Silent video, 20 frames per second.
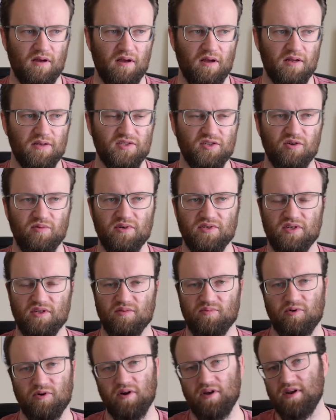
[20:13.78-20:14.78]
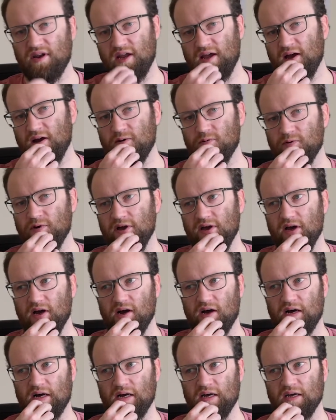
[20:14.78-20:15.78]
It's almost at the point now where
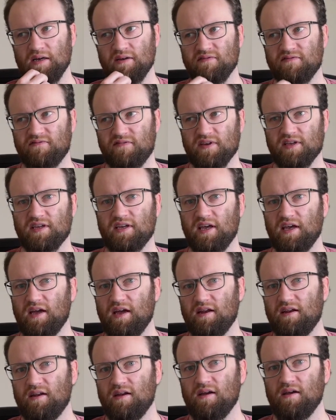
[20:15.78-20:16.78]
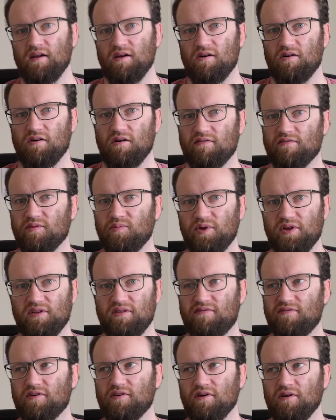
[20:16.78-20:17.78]
I forget, or I've completely
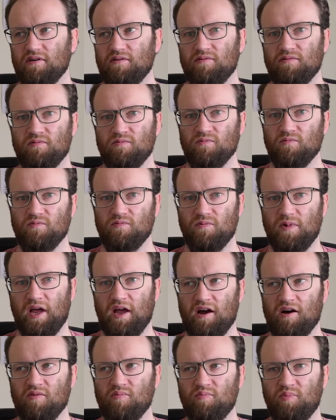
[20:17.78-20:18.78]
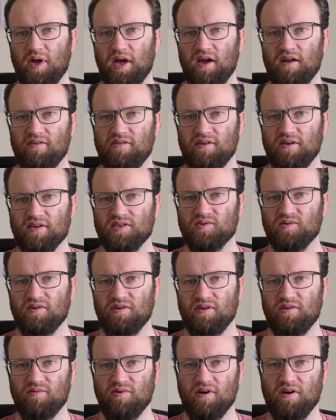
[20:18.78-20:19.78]
forgotten how bad things
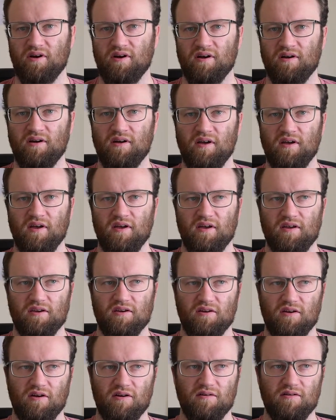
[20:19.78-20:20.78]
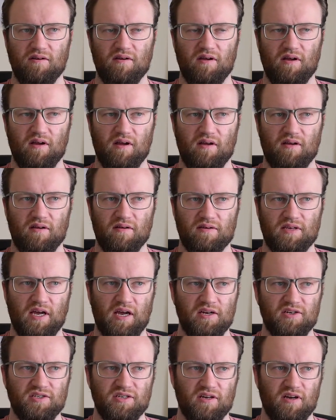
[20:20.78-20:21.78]
really were. You know,
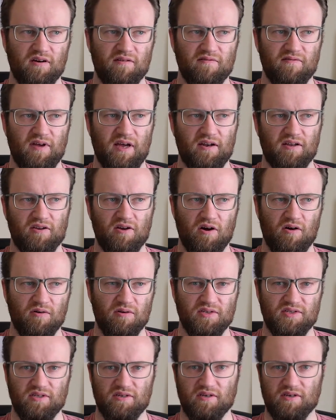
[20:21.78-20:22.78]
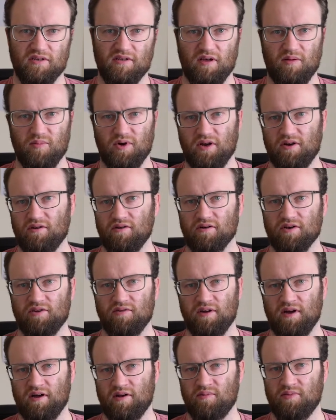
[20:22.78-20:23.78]
occasionally I've had a cold or something and that might knock
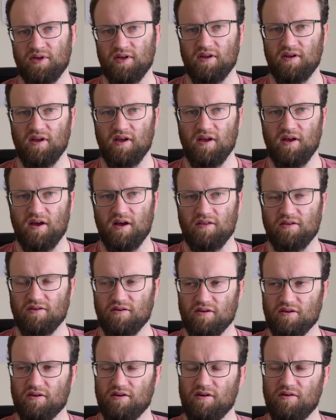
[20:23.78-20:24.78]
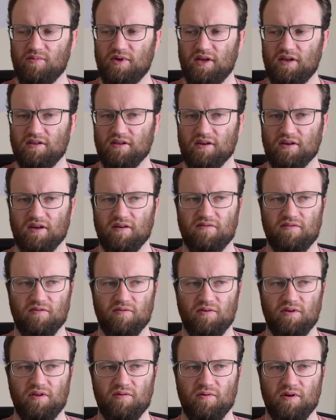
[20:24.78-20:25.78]
you out a bit. Then you're like, oh man, like I feel
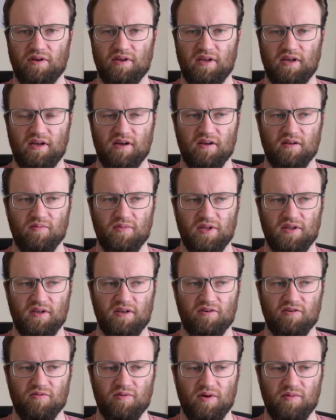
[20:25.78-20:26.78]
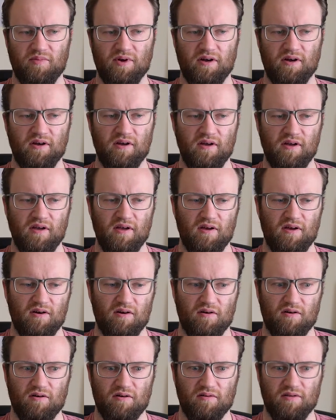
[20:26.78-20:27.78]
really run down. But then you remember,
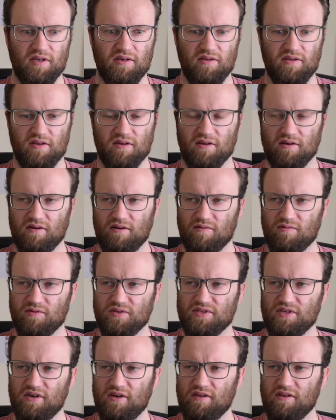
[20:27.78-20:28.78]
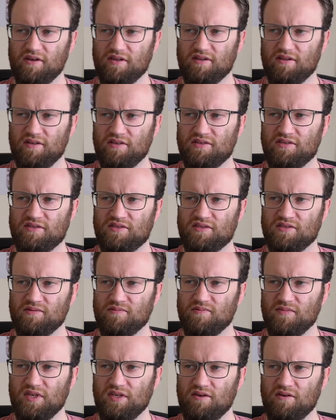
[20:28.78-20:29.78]
well, then you think, oh, was I like this,
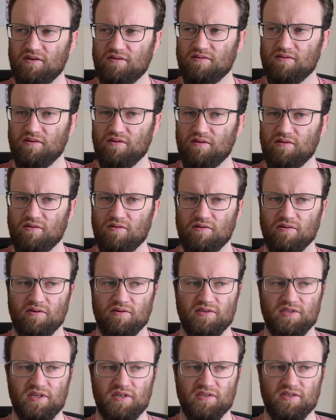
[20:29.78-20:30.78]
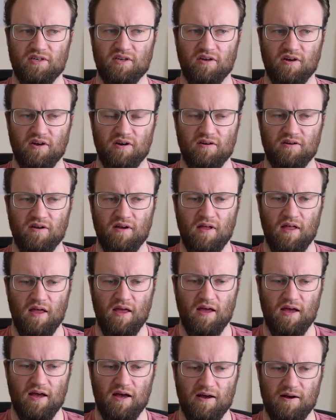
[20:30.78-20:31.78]
you know, all those years ago?
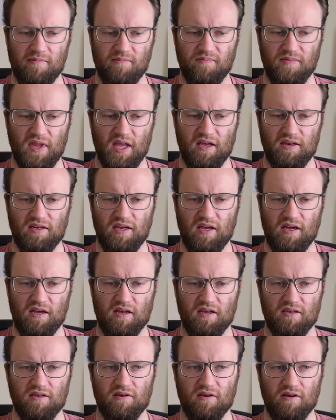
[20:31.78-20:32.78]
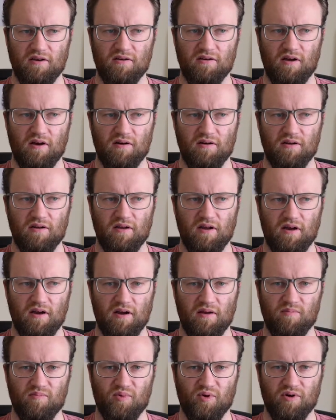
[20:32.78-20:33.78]
And yeah, you know,
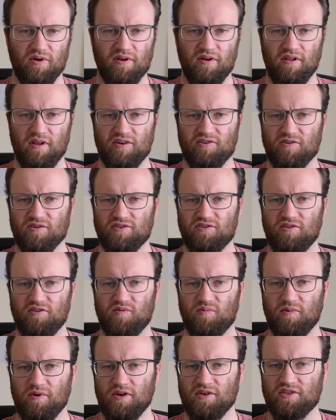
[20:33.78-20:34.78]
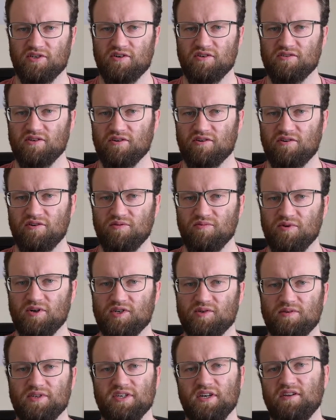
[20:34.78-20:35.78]
I bought an electric toothbrush because I couldn't
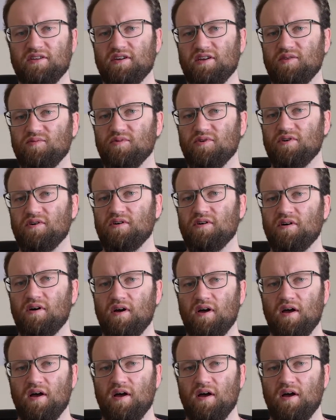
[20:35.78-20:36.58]
brush my teeth anymore.